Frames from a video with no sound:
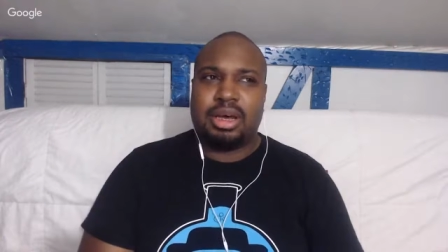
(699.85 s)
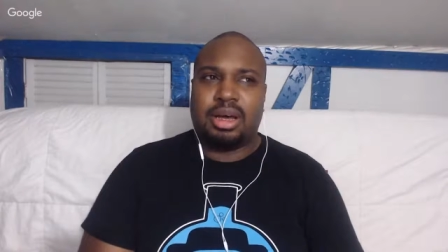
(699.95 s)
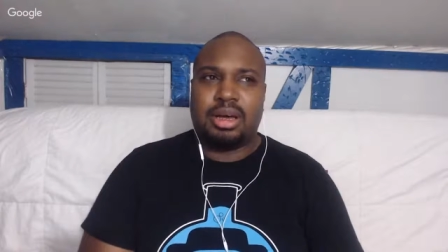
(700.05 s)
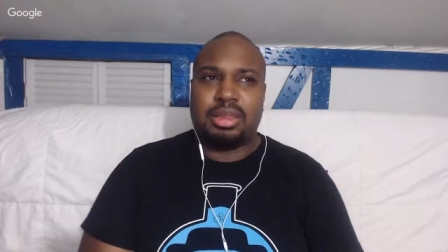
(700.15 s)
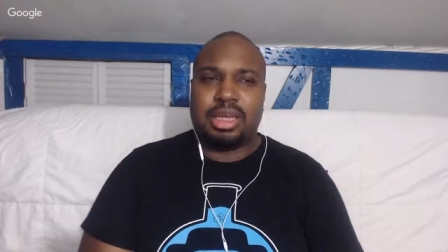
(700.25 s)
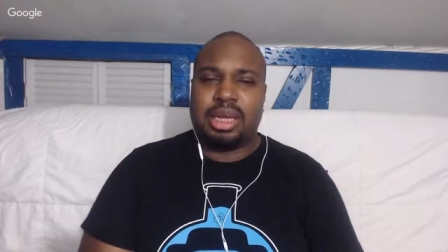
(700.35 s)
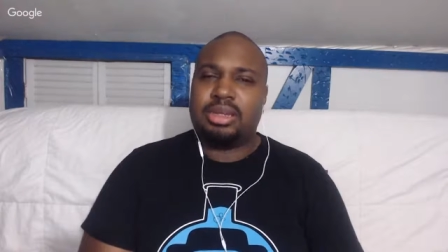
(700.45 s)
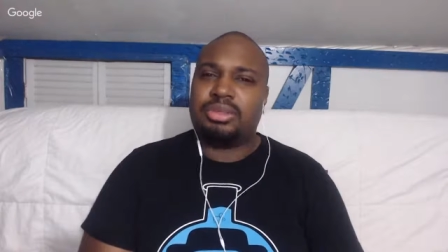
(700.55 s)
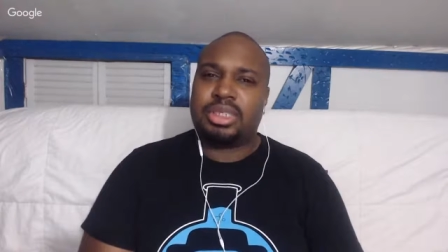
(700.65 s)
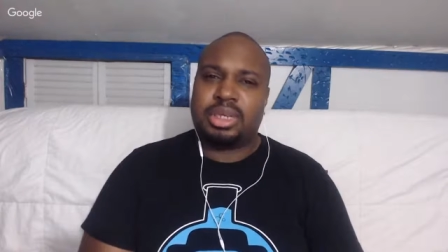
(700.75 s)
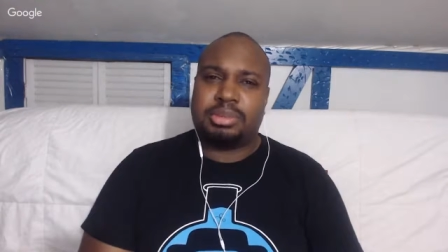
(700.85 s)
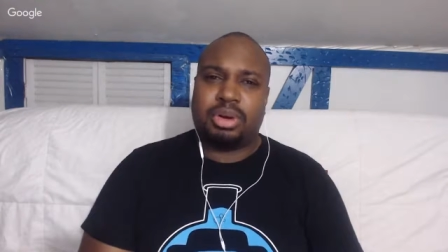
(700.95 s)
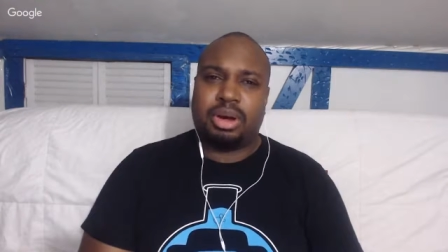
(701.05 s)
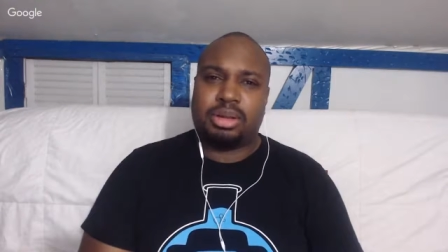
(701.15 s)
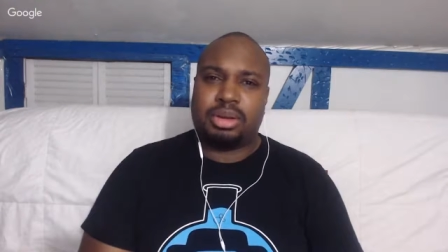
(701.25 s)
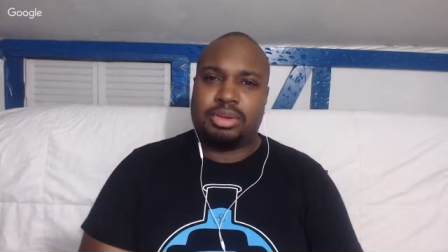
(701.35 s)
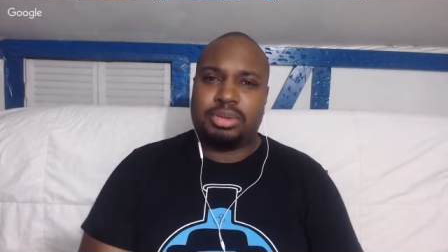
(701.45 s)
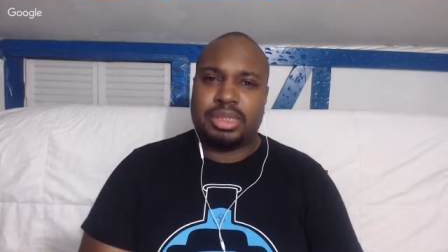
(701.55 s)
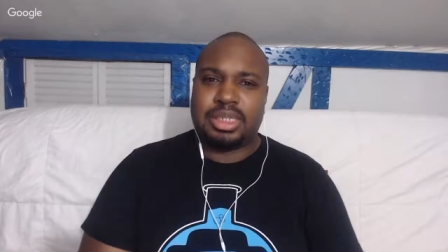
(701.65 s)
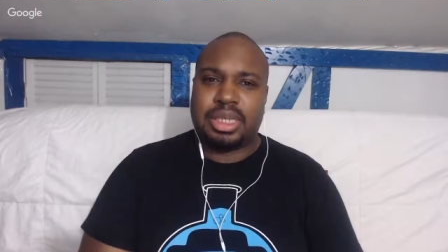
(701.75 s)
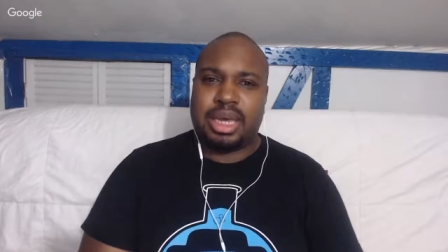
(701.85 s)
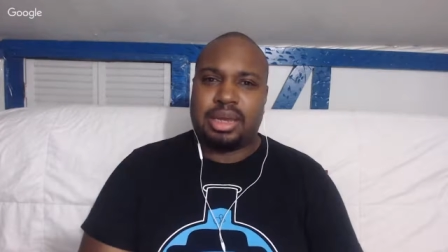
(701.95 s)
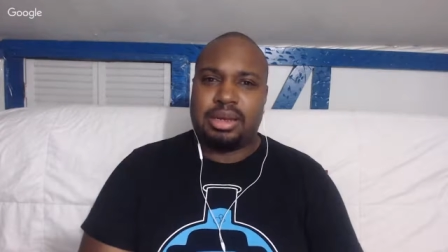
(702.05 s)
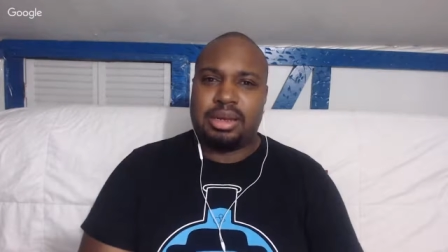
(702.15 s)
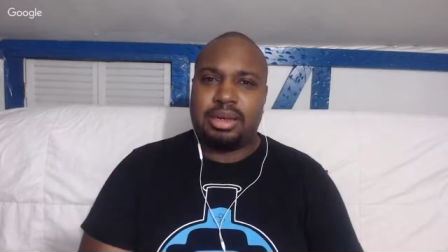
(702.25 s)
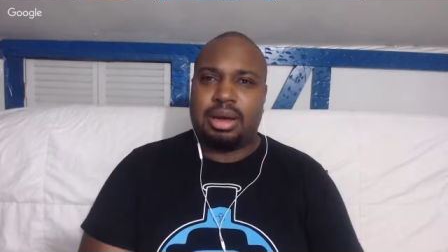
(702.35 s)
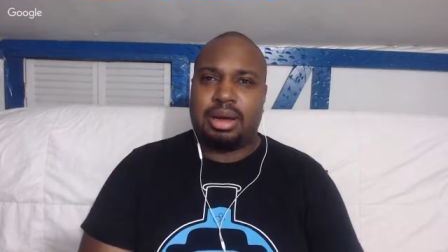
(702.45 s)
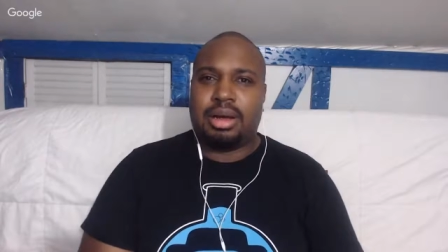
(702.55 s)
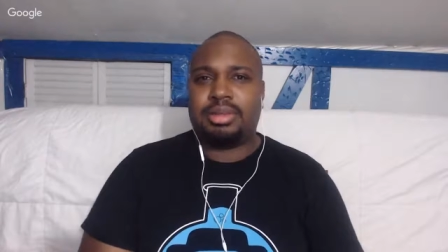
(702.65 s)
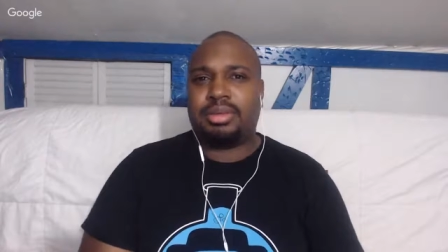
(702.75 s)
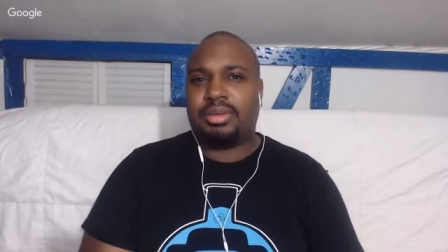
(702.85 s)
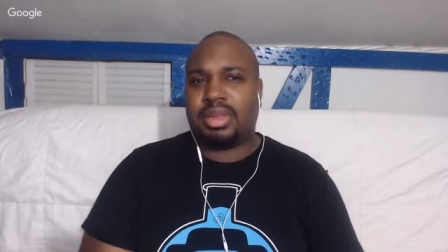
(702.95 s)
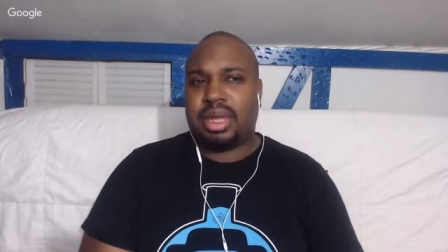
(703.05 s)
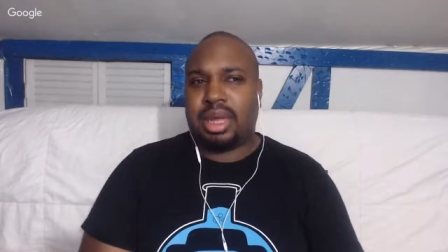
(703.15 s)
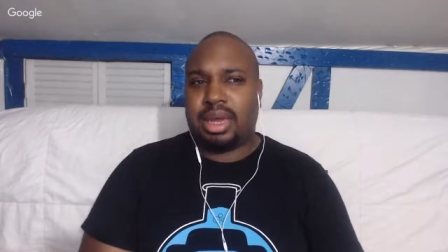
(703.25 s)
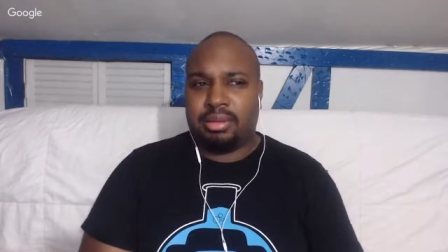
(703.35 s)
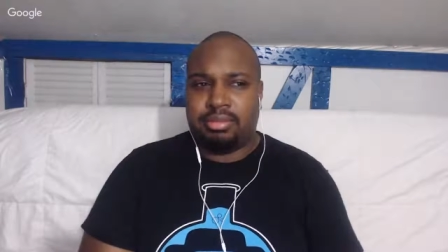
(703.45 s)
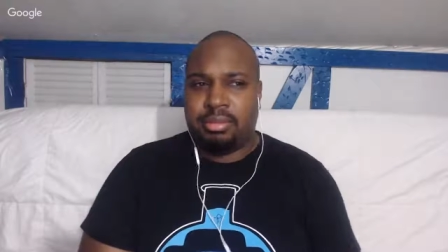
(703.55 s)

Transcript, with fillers: Uh, the interesting part, though, is that other than